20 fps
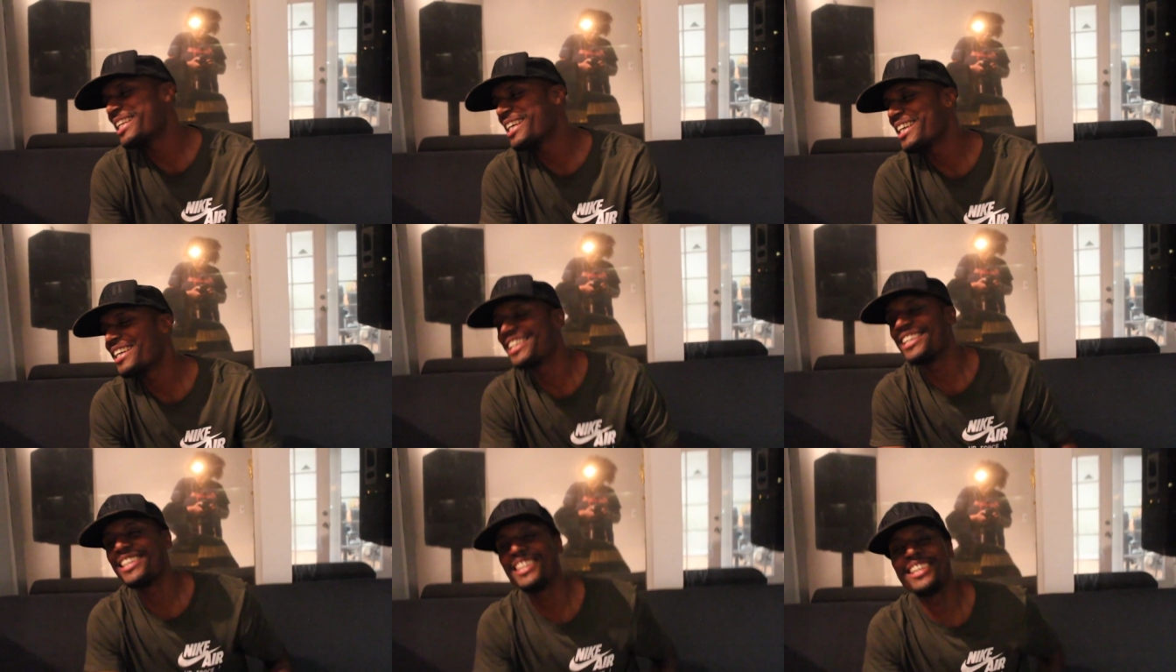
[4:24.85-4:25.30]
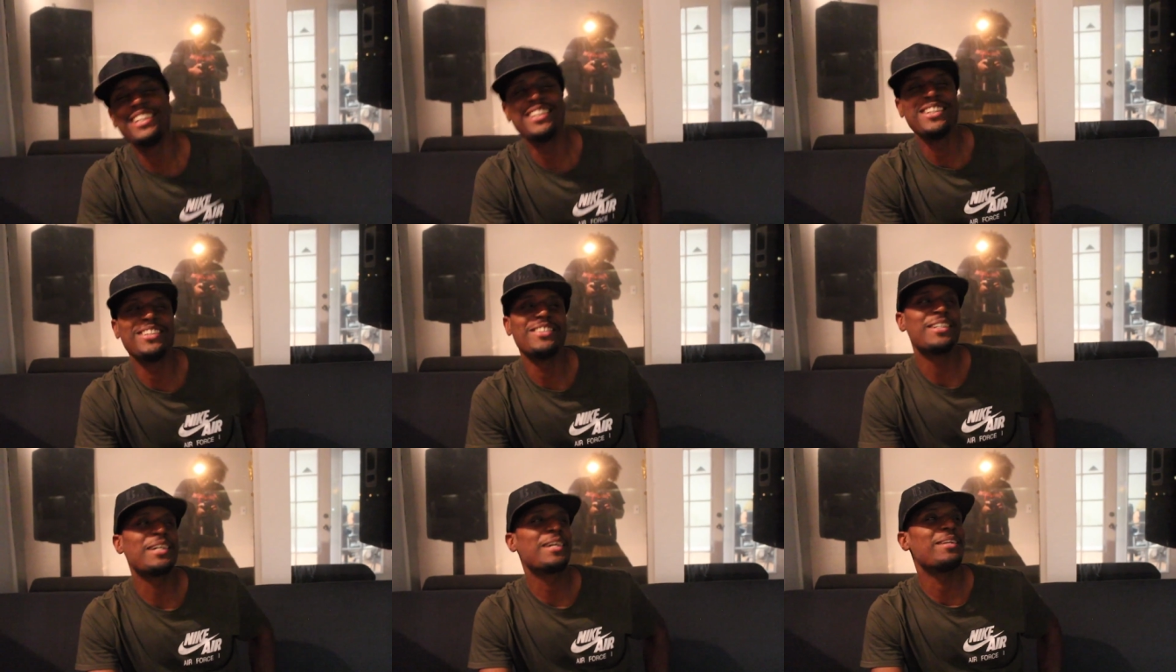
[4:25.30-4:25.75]
they, you
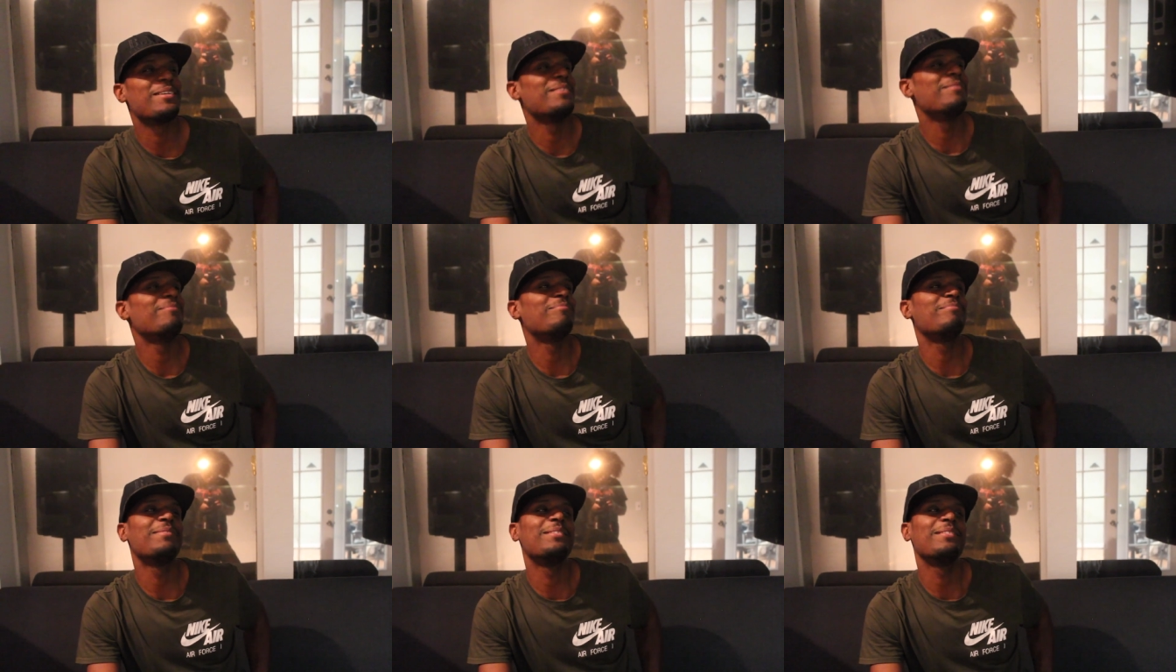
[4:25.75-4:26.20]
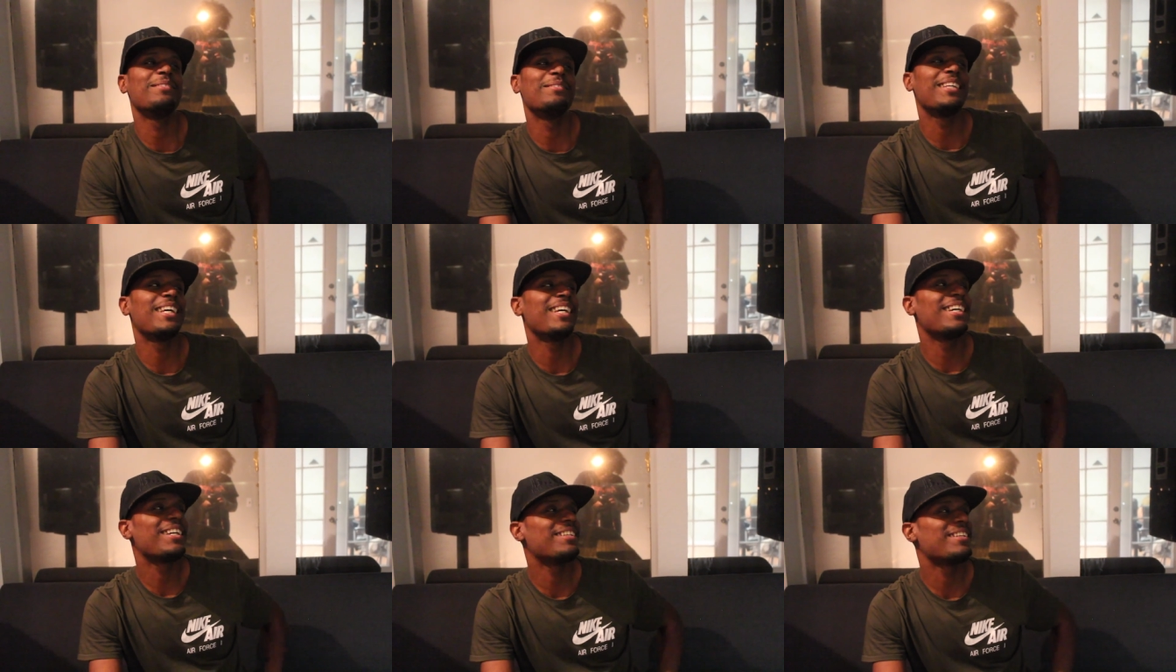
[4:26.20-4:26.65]
know, they,
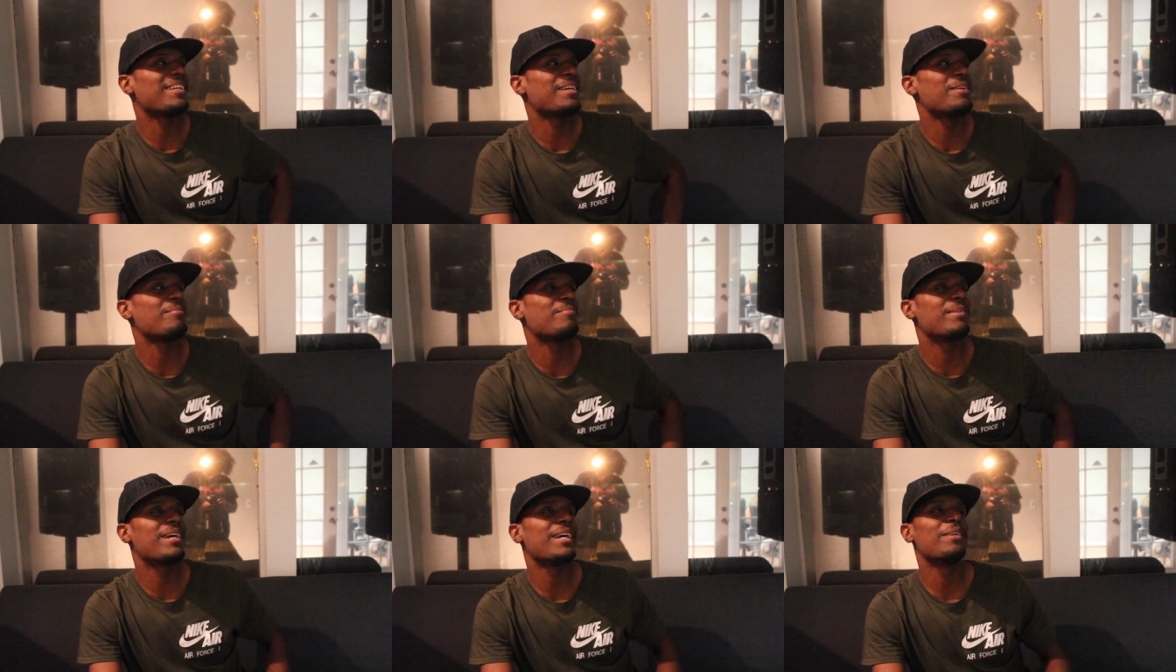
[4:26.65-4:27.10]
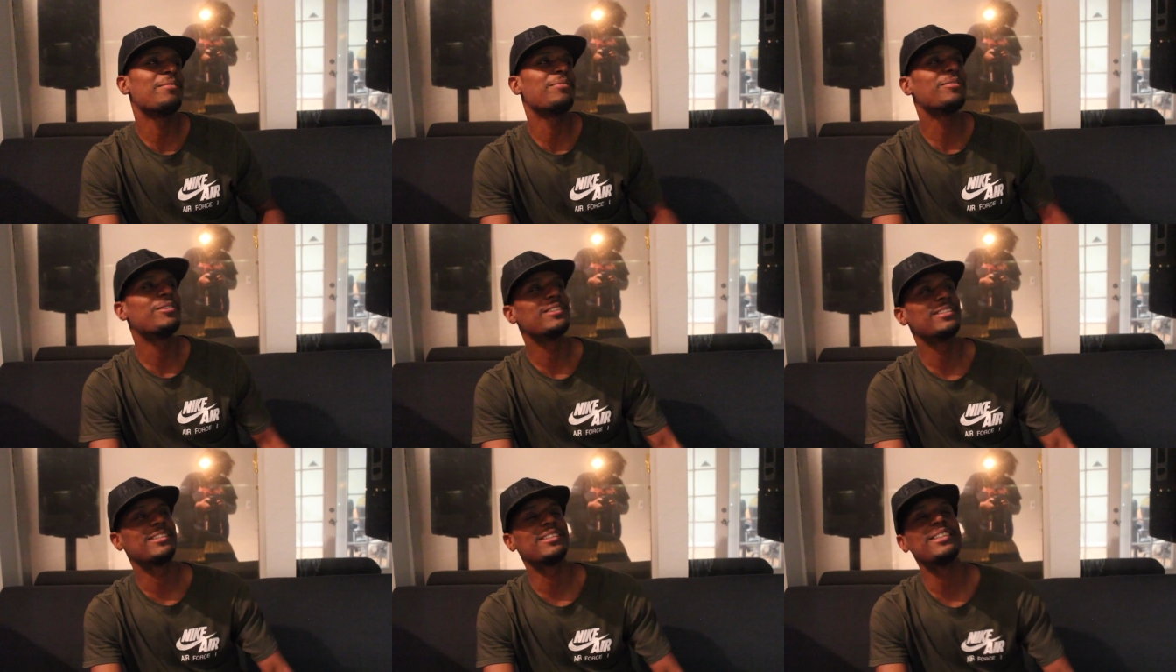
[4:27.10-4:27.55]
they, they pay
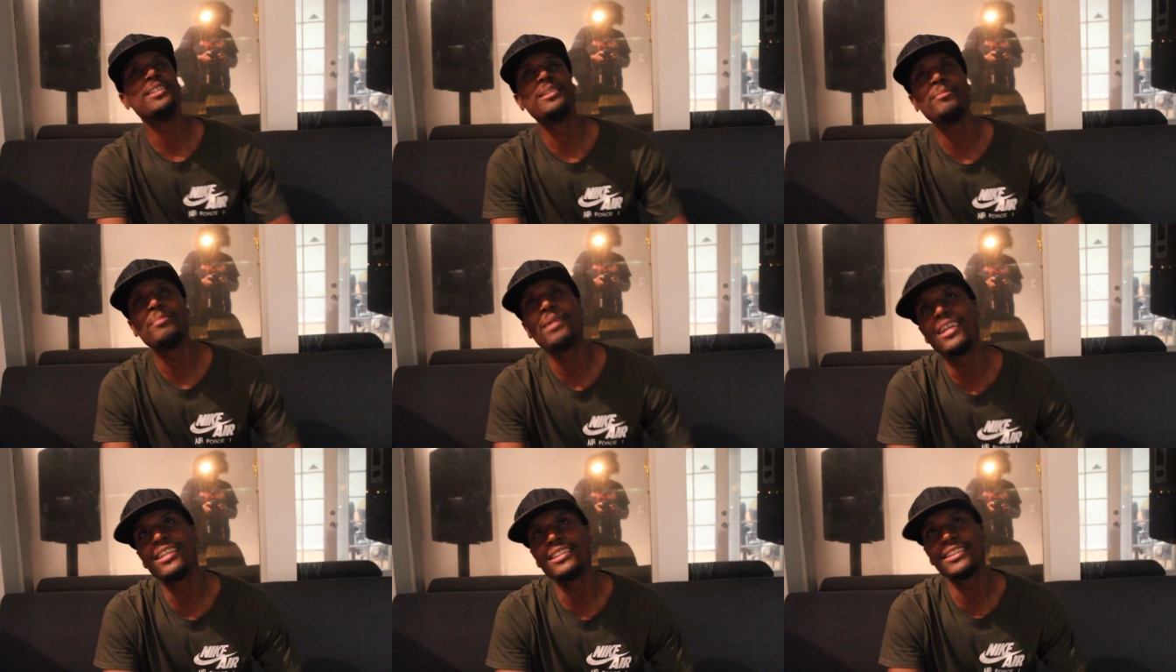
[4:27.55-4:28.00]
for a certain yeah.